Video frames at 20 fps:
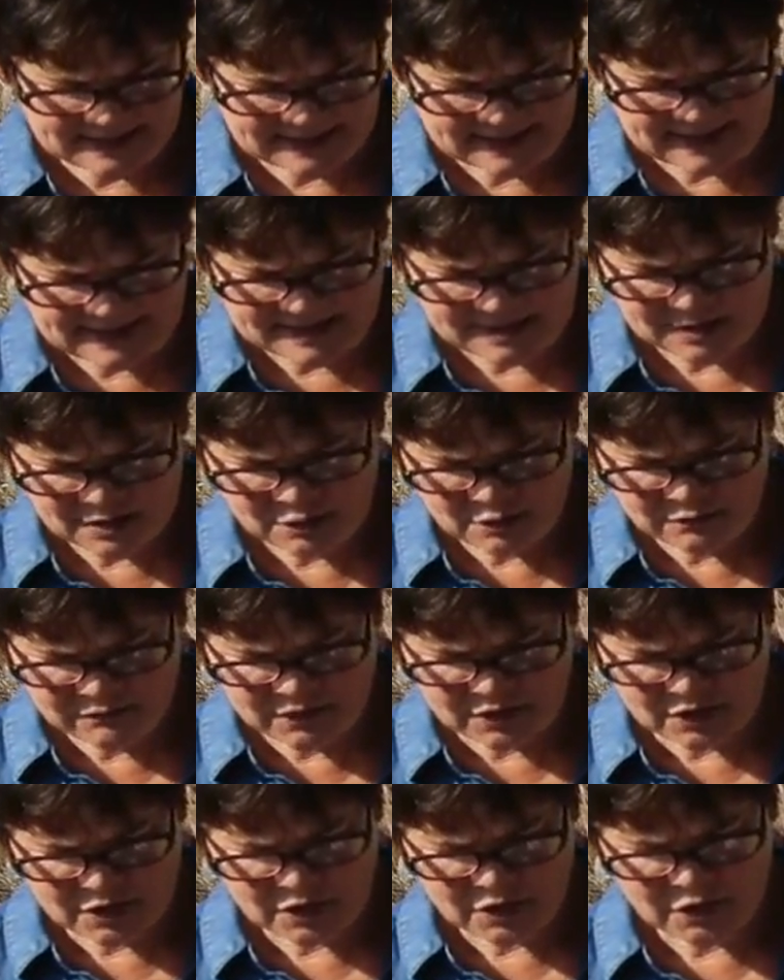and as
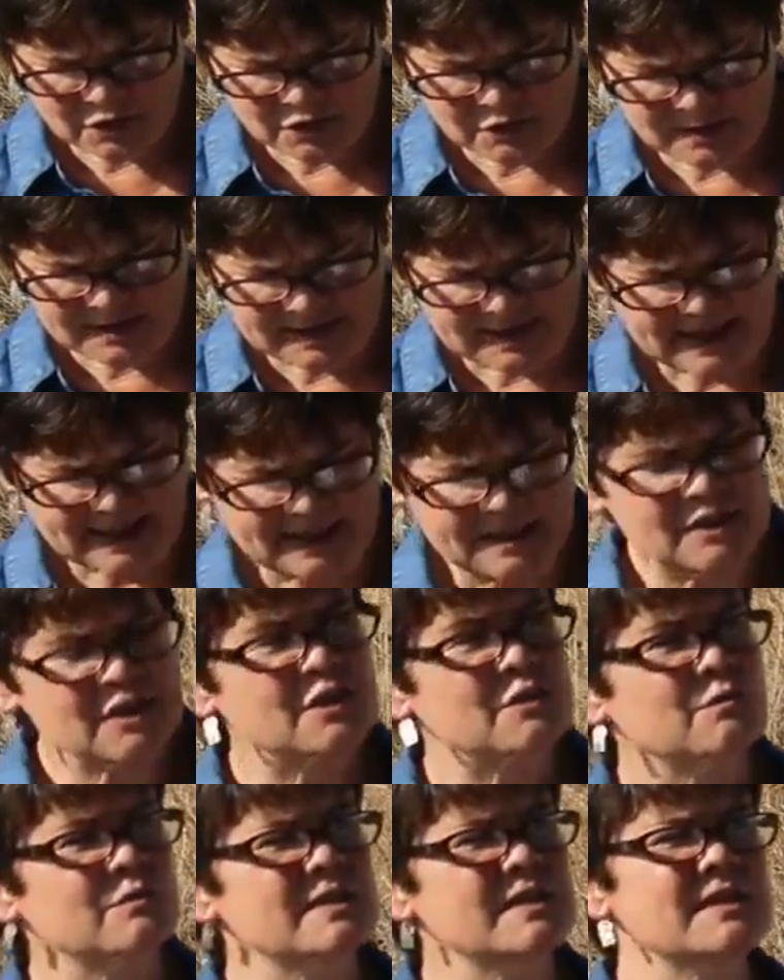you've just heard, enhance
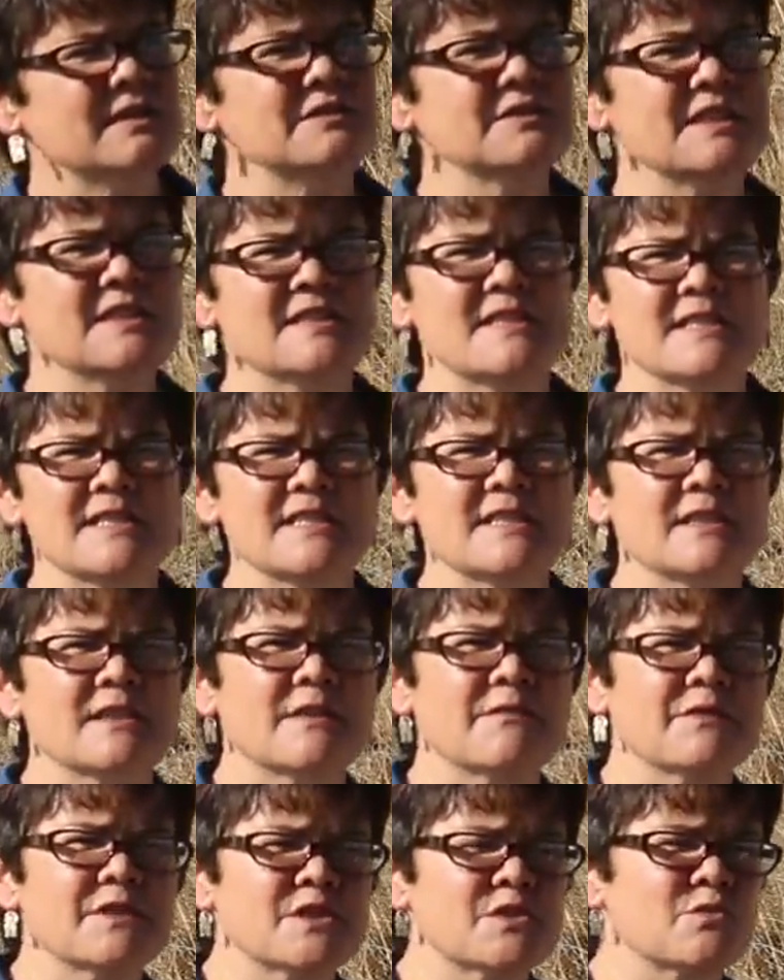the resiliency
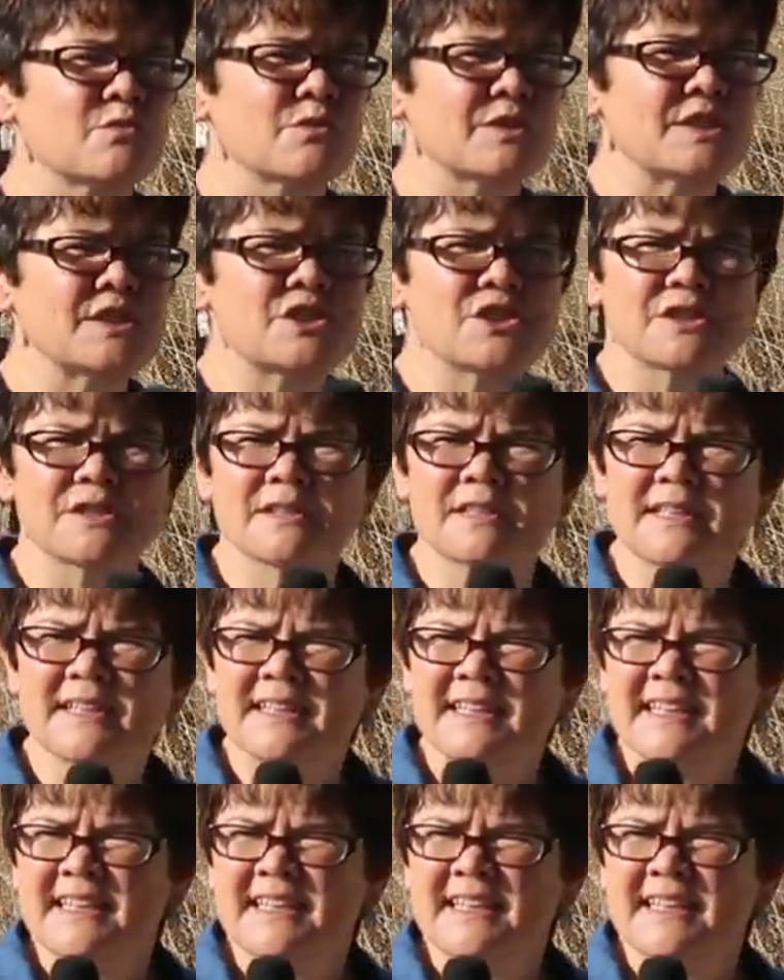of this region